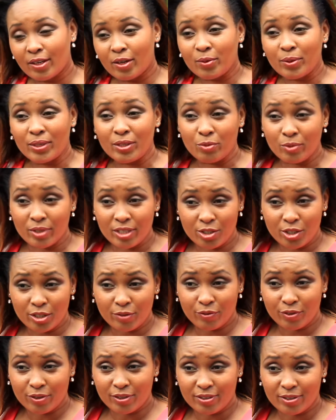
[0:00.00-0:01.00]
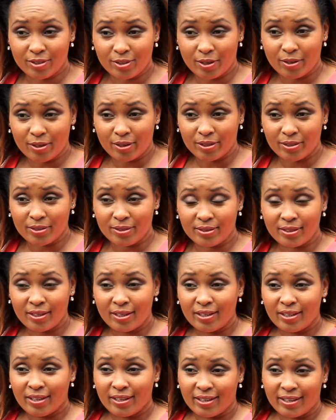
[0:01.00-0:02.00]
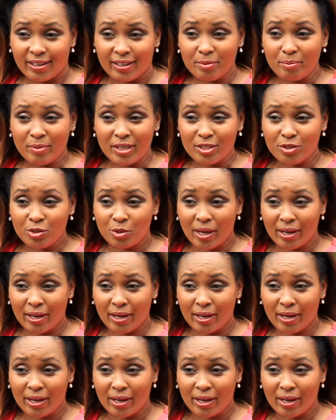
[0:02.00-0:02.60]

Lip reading: Now, in reaching for the stars, it means